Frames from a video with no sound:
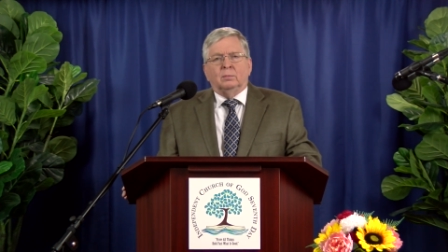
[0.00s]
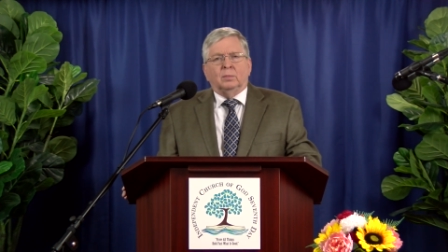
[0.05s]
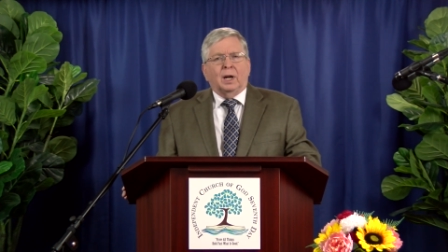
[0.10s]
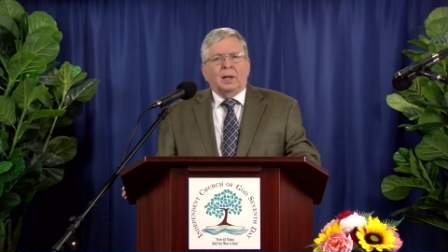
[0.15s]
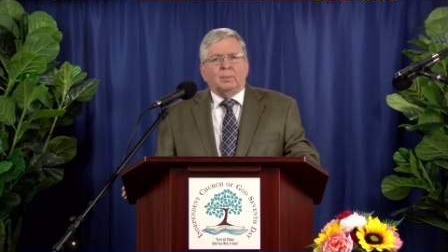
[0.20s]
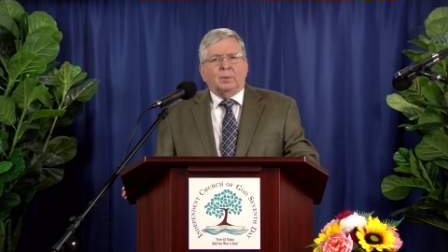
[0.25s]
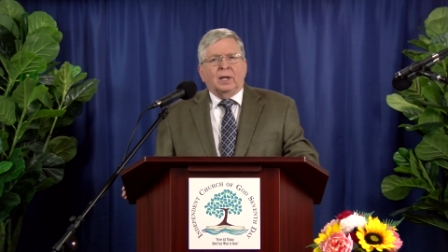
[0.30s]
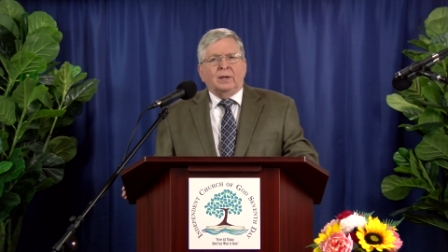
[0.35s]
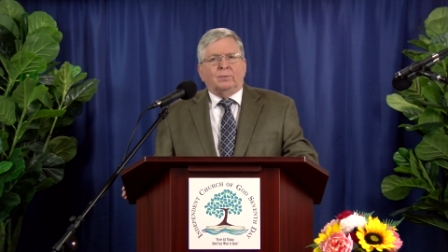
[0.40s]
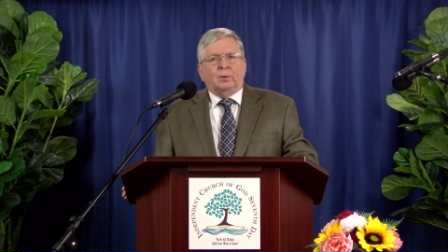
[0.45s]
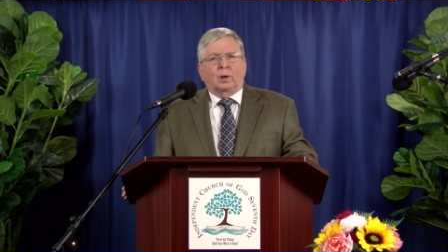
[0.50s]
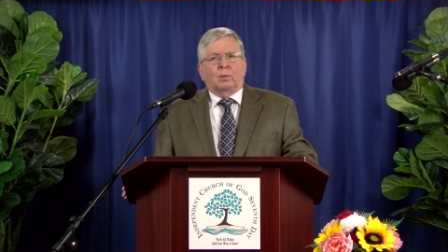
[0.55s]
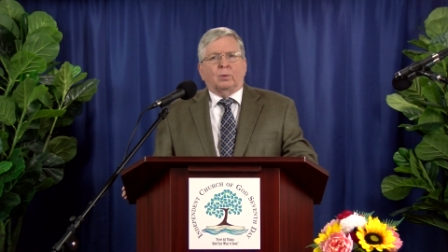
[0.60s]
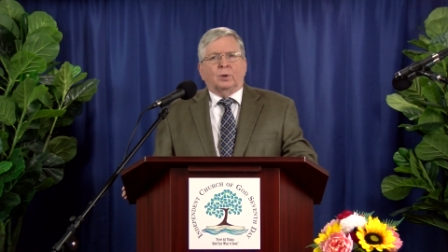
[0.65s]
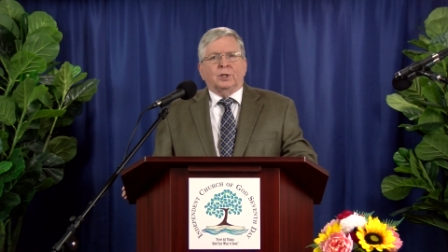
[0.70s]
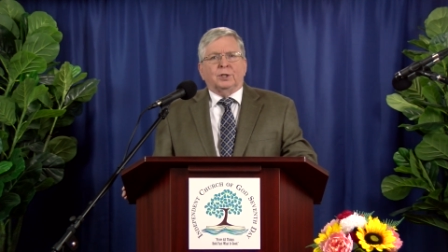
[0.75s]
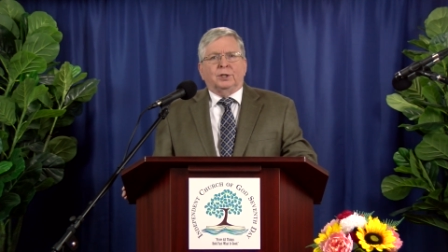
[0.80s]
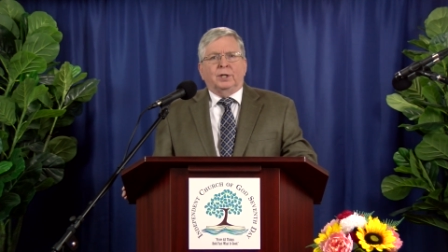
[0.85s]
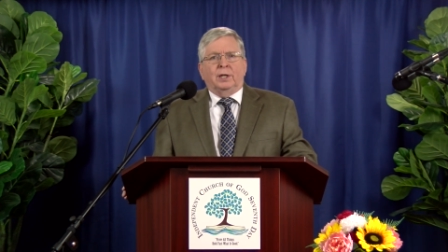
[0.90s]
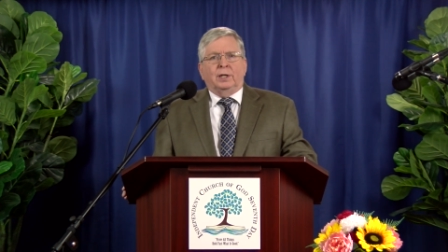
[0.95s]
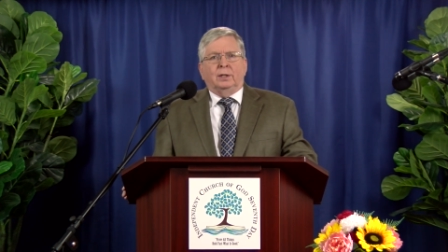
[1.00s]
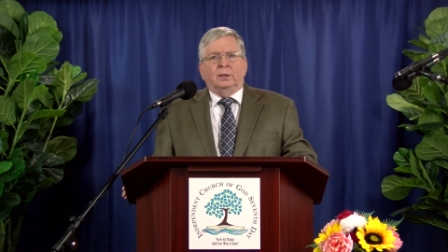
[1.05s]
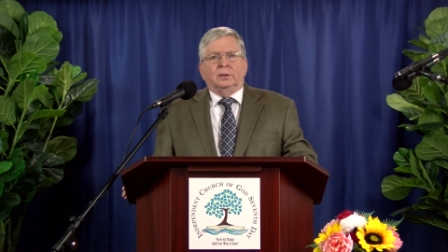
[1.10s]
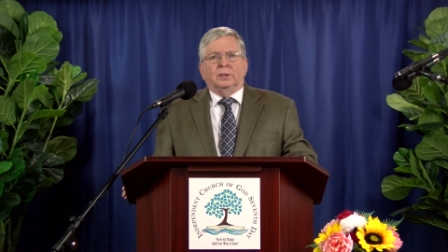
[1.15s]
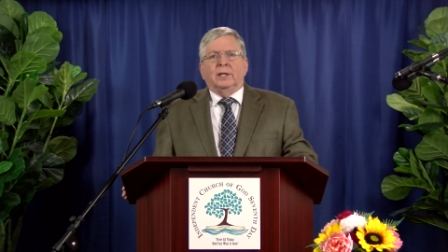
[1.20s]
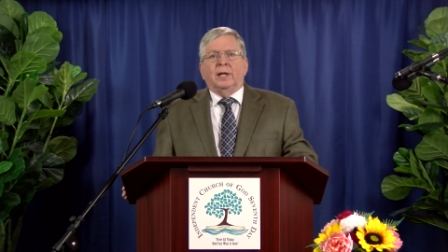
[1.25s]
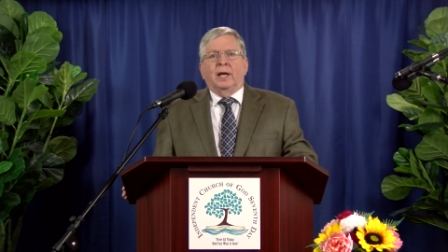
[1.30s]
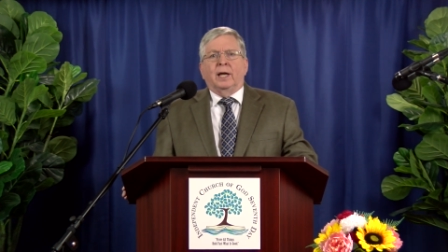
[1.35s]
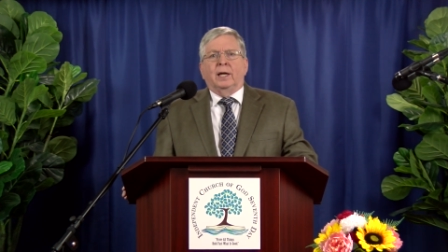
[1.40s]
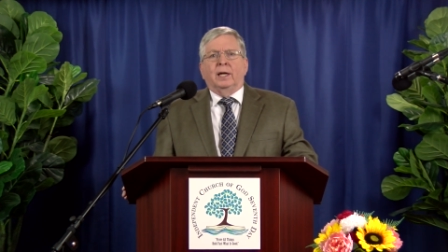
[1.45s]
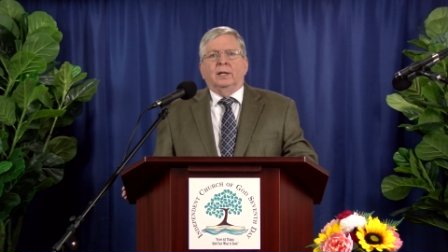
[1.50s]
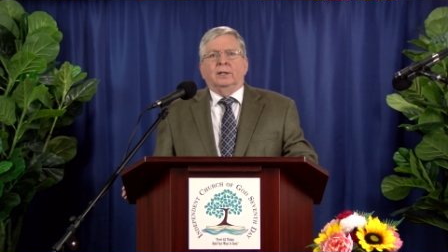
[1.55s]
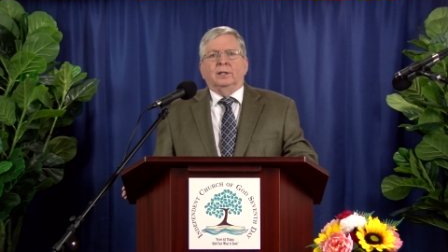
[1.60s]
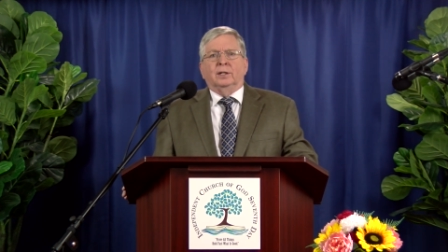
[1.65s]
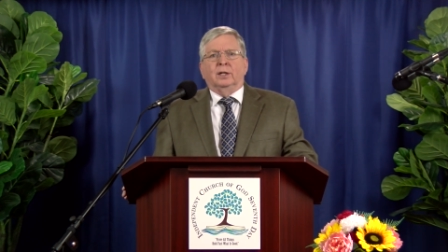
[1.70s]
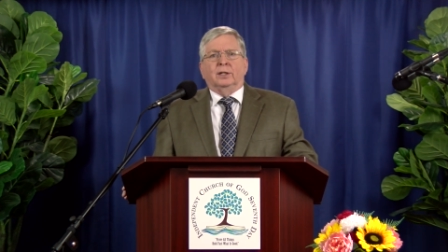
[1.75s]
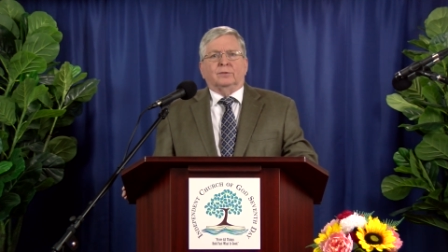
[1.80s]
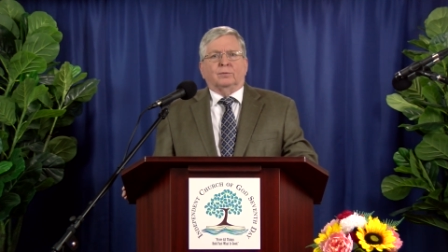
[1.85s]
But I believe what we're seeing today, and